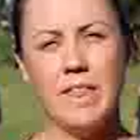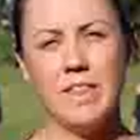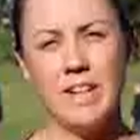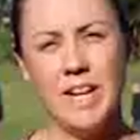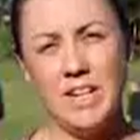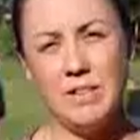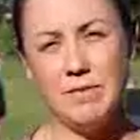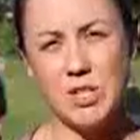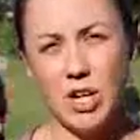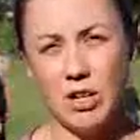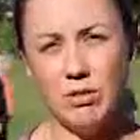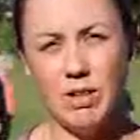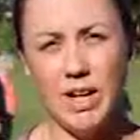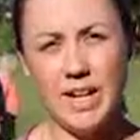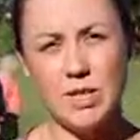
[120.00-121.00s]
The Native
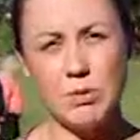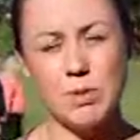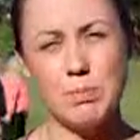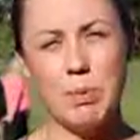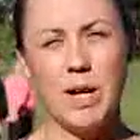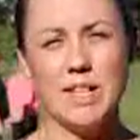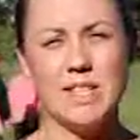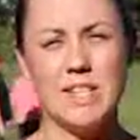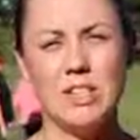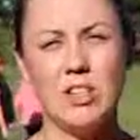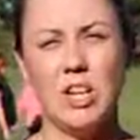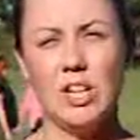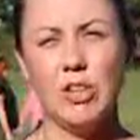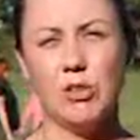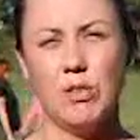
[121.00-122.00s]
Title Act was passed in
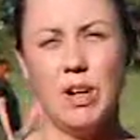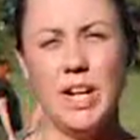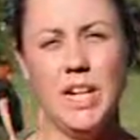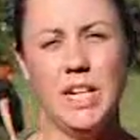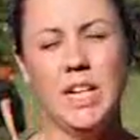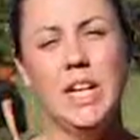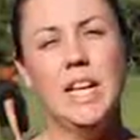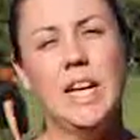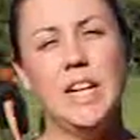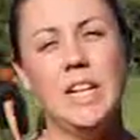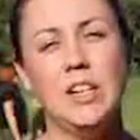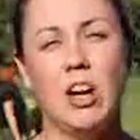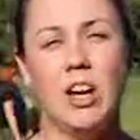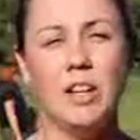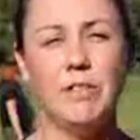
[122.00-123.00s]
'93, and
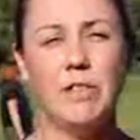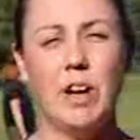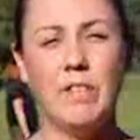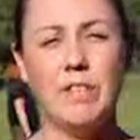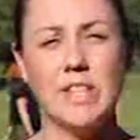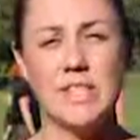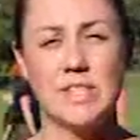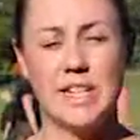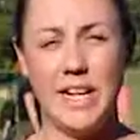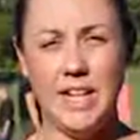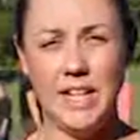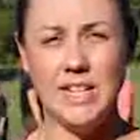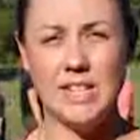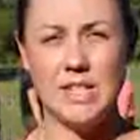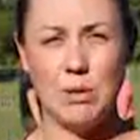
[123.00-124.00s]
in '95
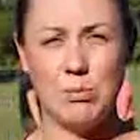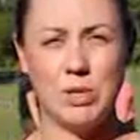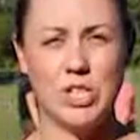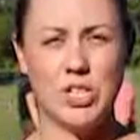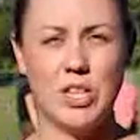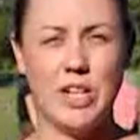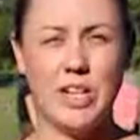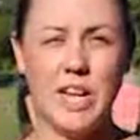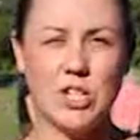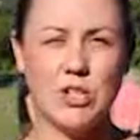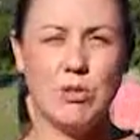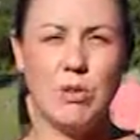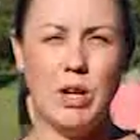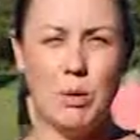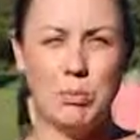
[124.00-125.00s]
Keating established the
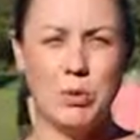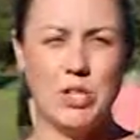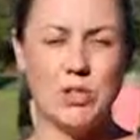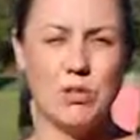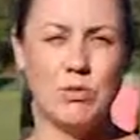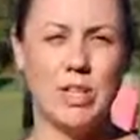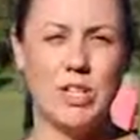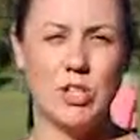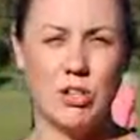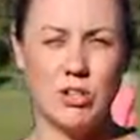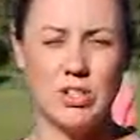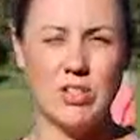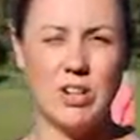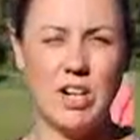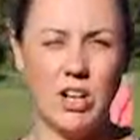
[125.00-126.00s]
National Aboriginal and
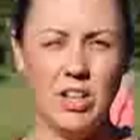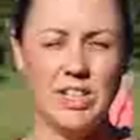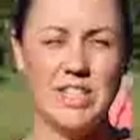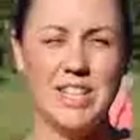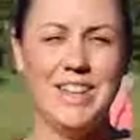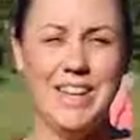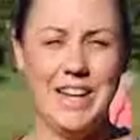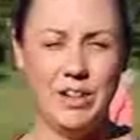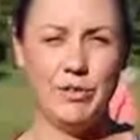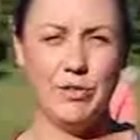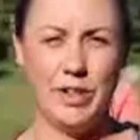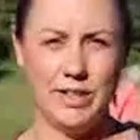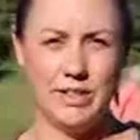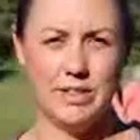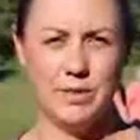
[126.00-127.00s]
Torres Strait Islander Land
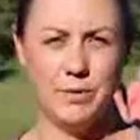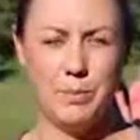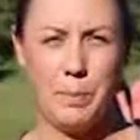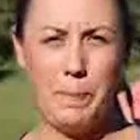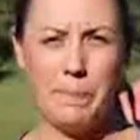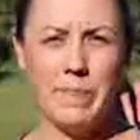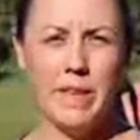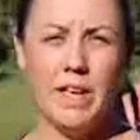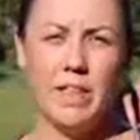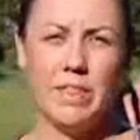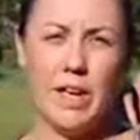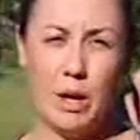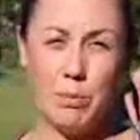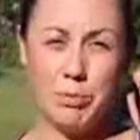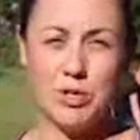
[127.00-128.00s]
Fund.
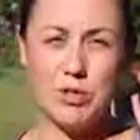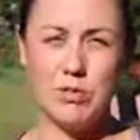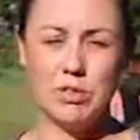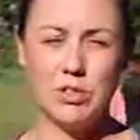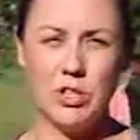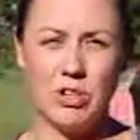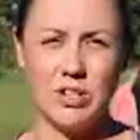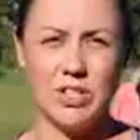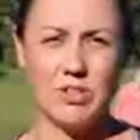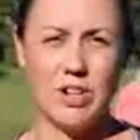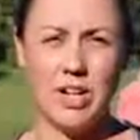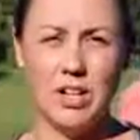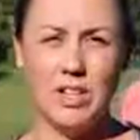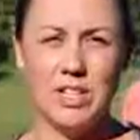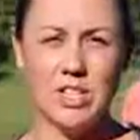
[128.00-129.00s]
The Aboriginal and Torres
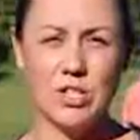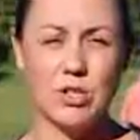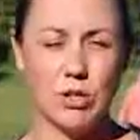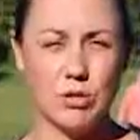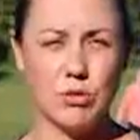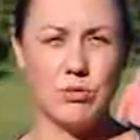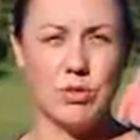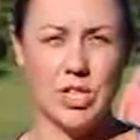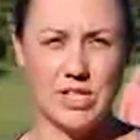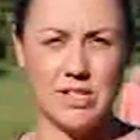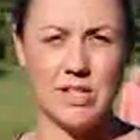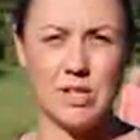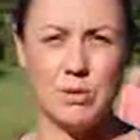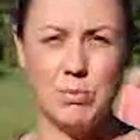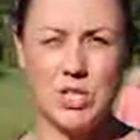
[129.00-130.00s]
Strait Islander Social
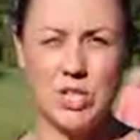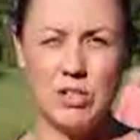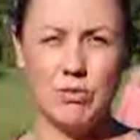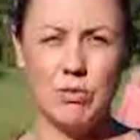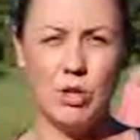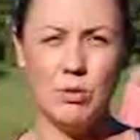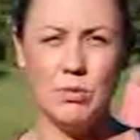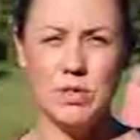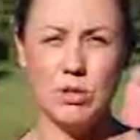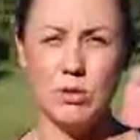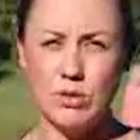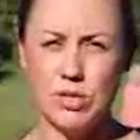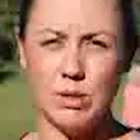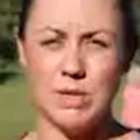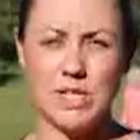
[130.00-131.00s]
Justice Commissioner role was
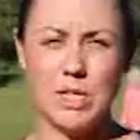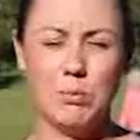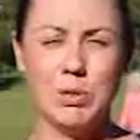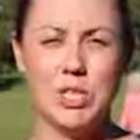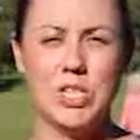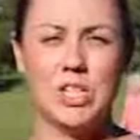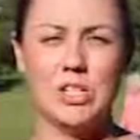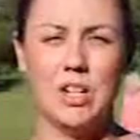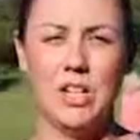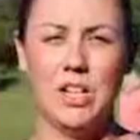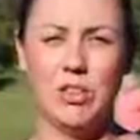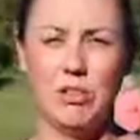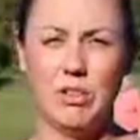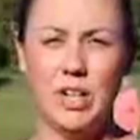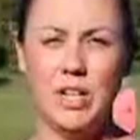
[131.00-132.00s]
also established in
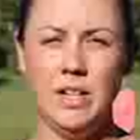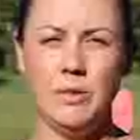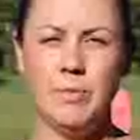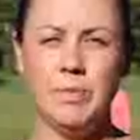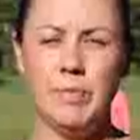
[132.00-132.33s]
'93,